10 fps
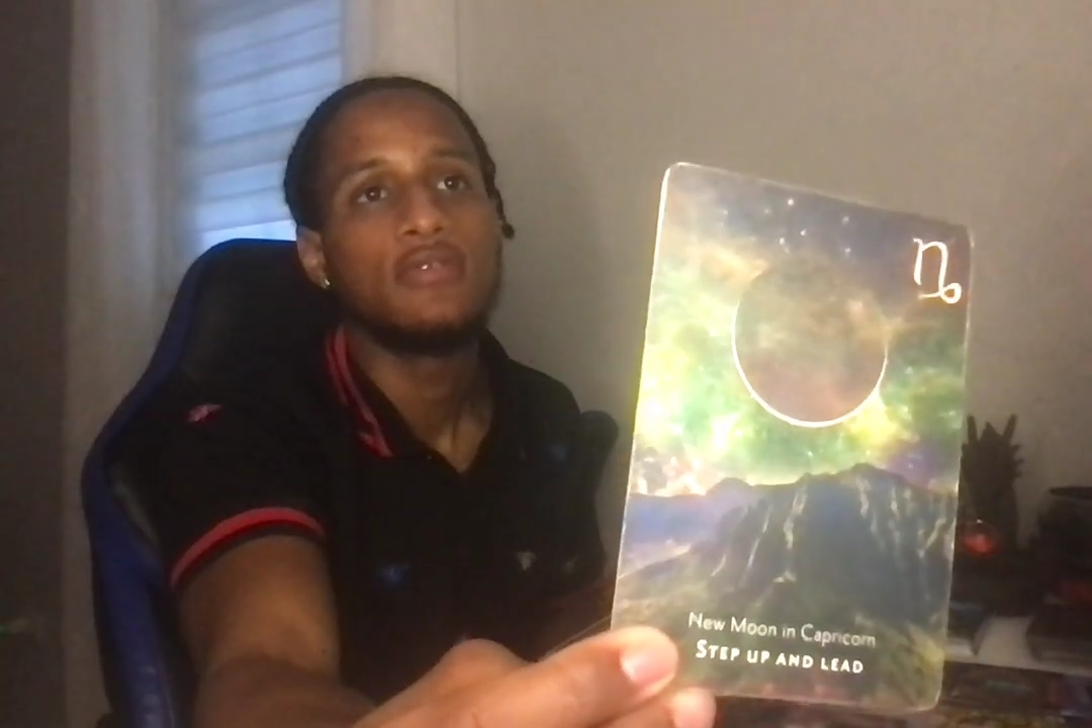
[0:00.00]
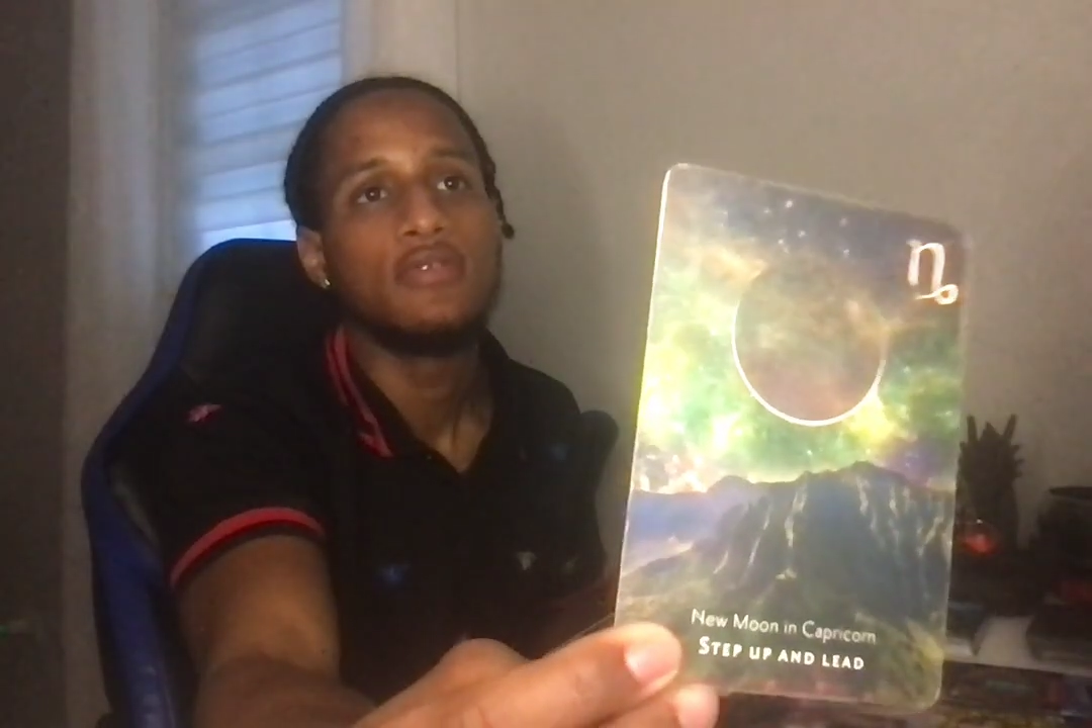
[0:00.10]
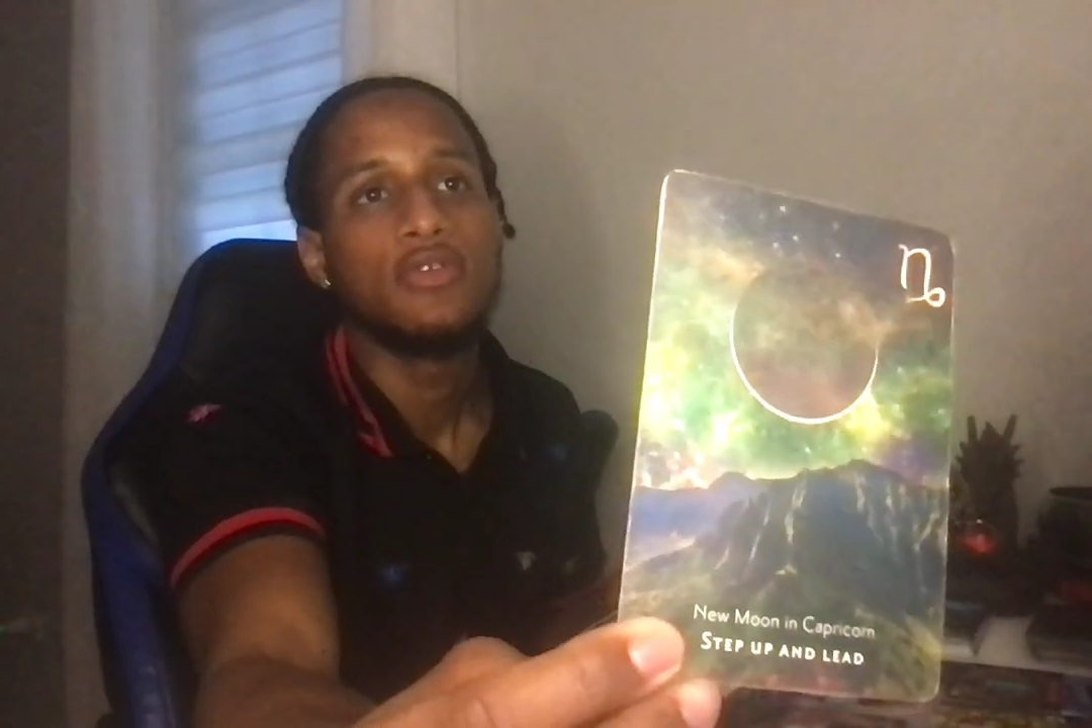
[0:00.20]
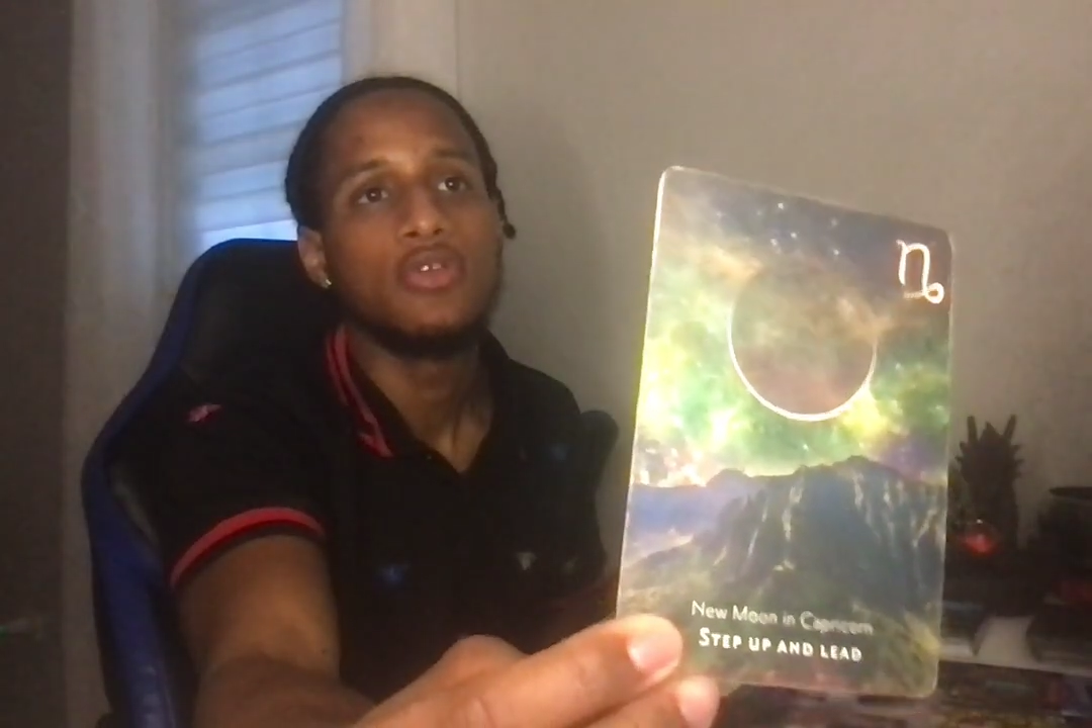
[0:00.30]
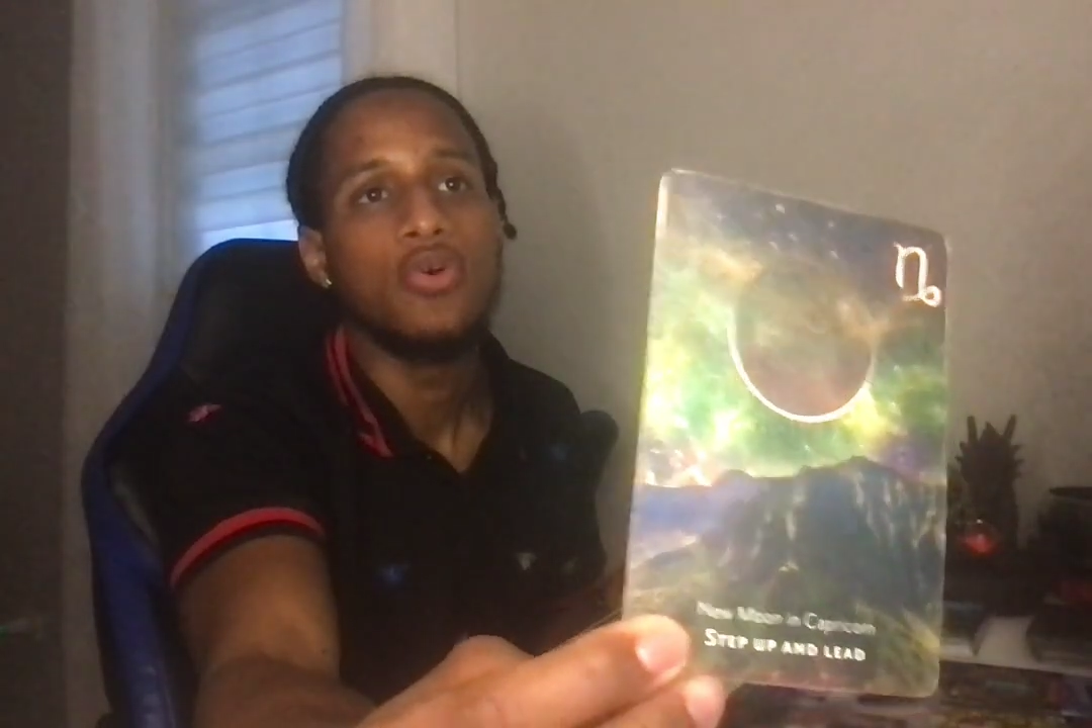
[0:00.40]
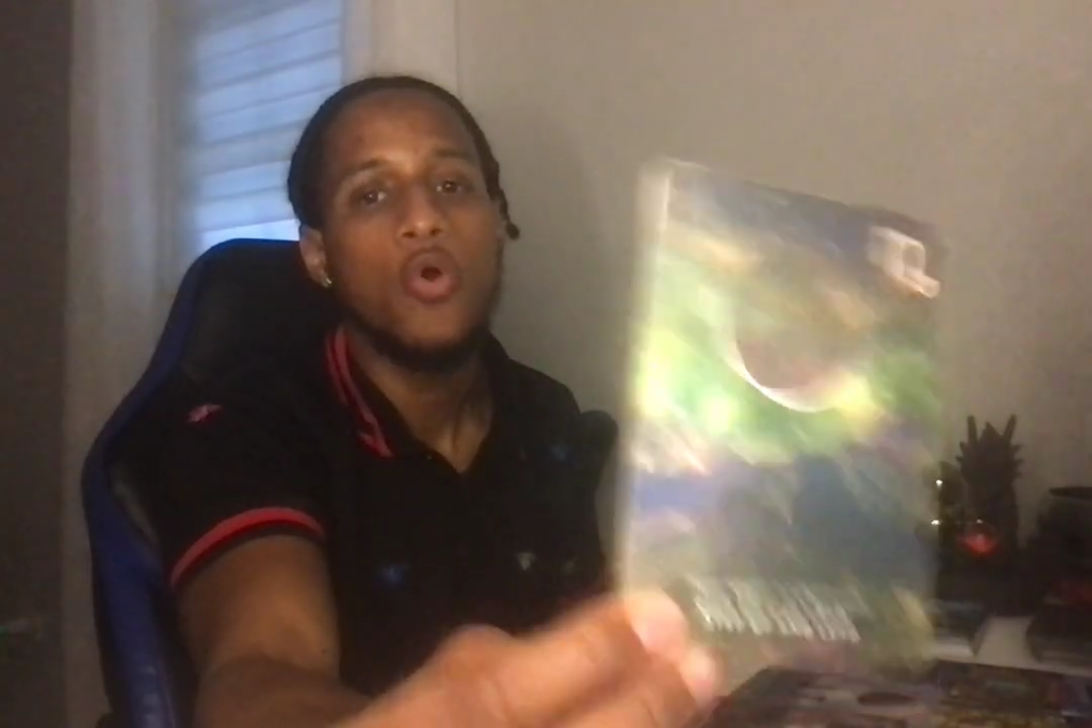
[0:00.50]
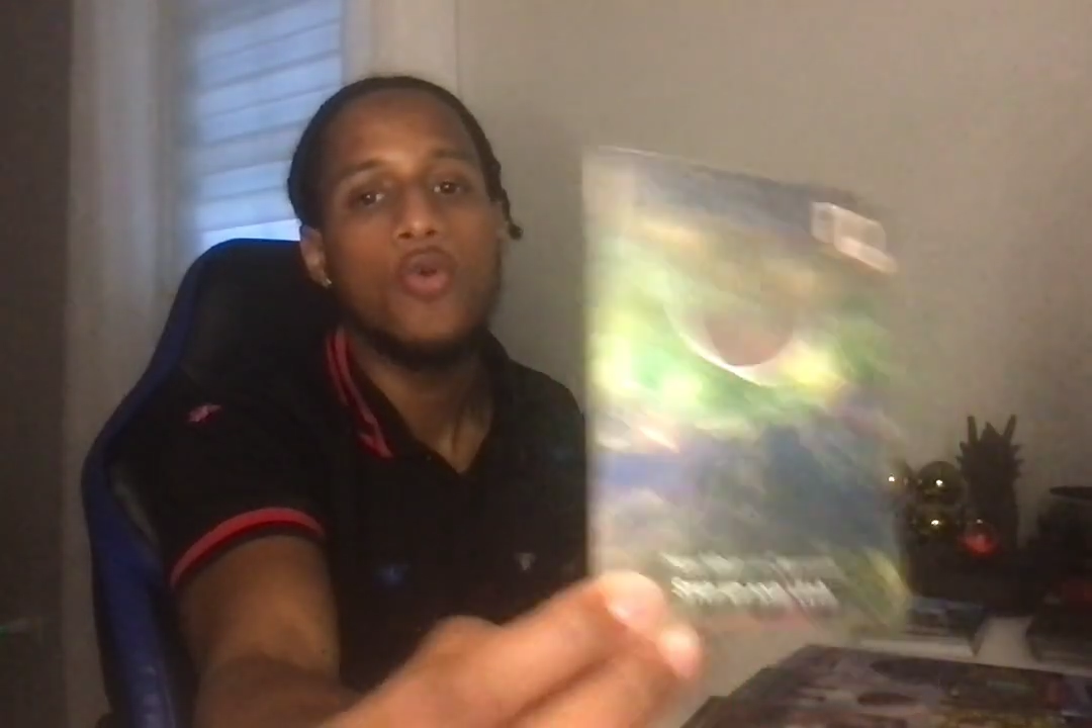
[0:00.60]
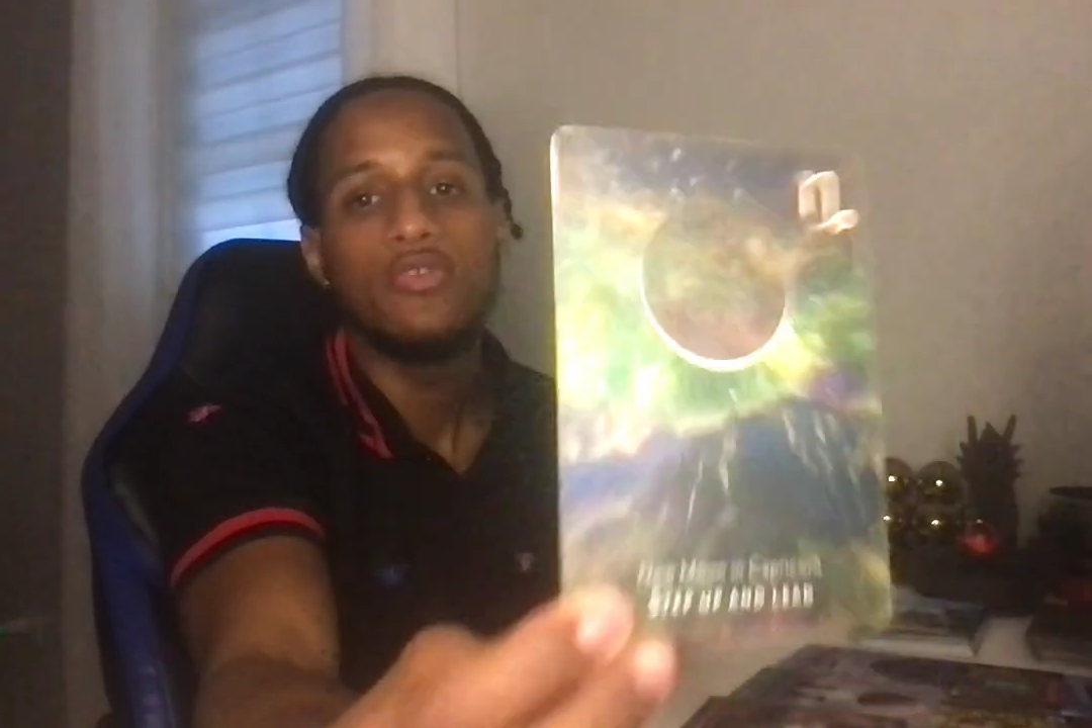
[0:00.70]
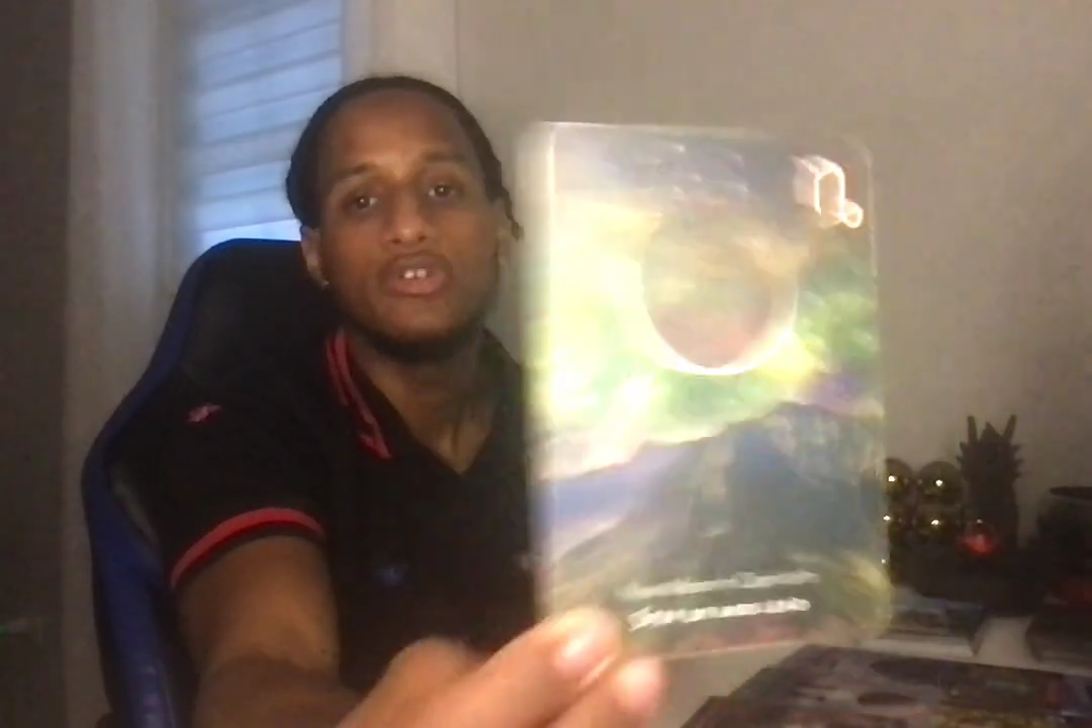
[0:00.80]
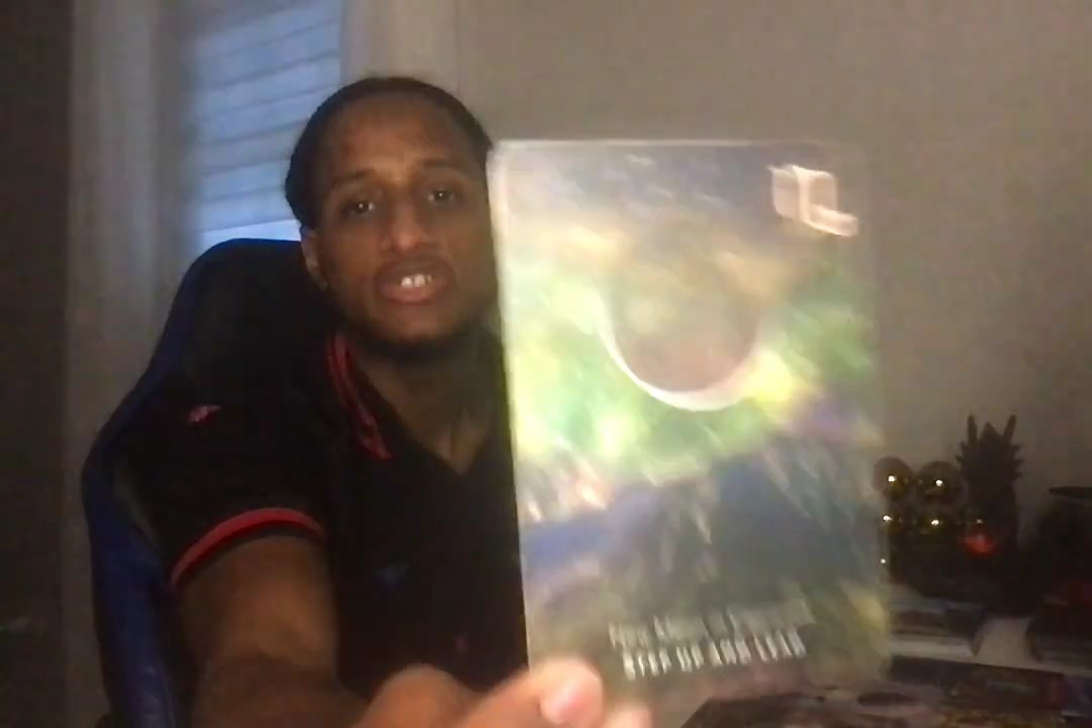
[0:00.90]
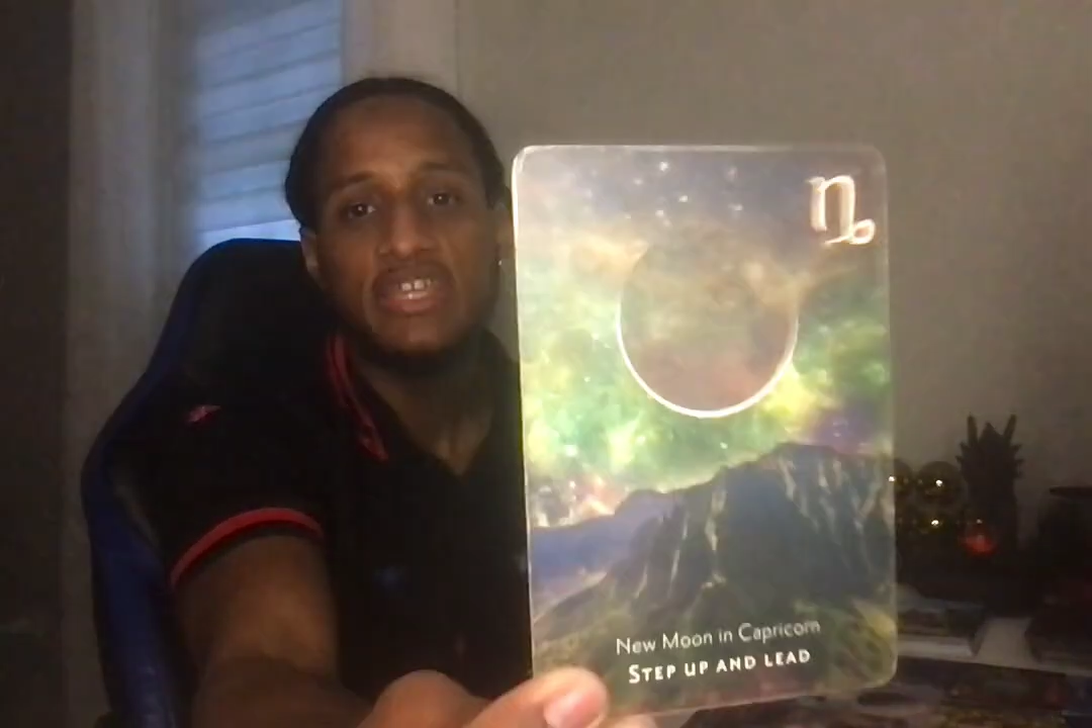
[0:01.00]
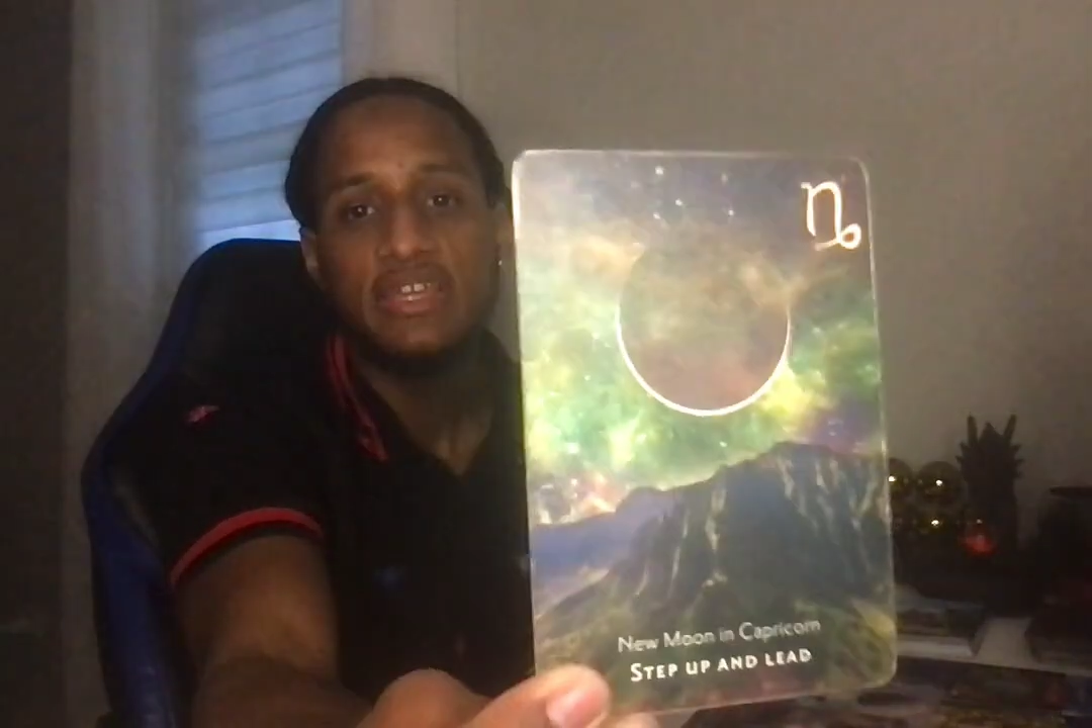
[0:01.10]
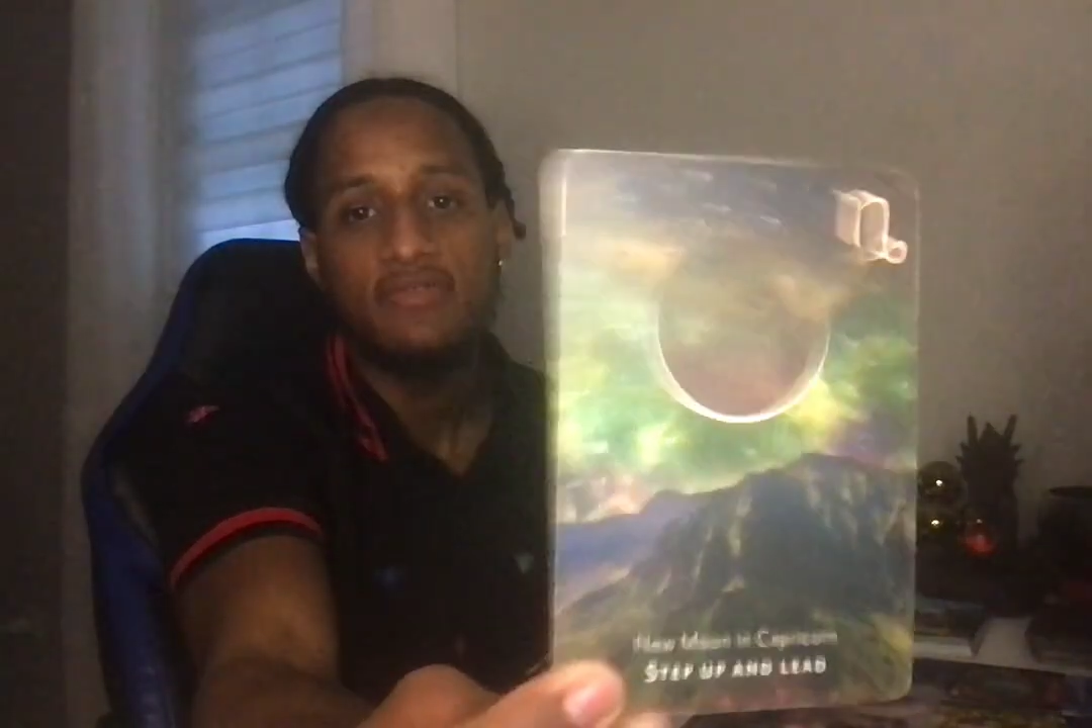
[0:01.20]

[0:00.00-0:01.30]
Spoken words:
overachieved.